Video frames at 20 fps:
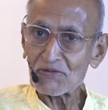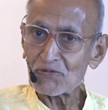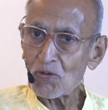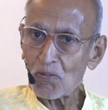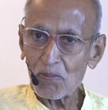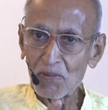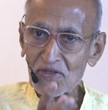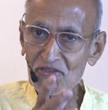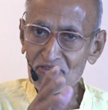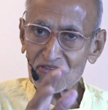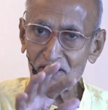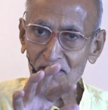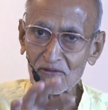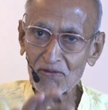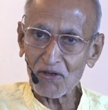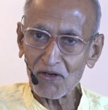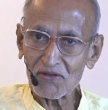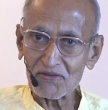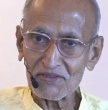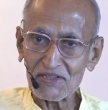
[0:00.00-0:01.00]
There is no
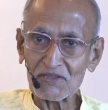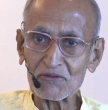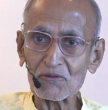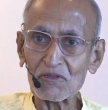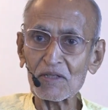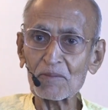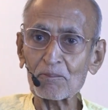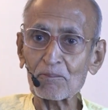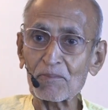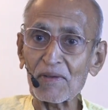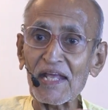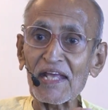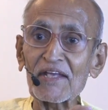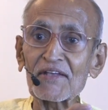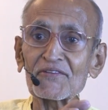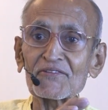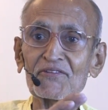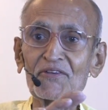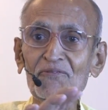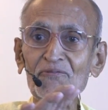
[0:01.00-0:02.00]
personal God. There are only
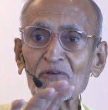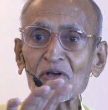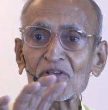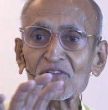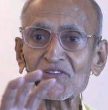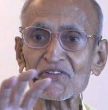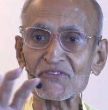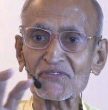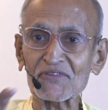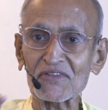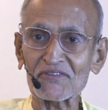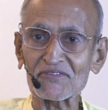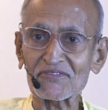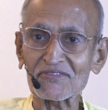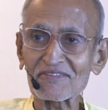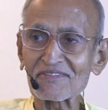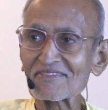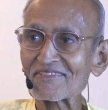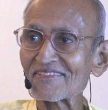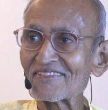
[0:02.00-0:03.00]
planes of
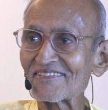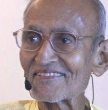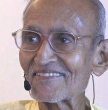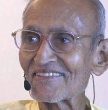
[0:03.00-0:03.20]
consciousness.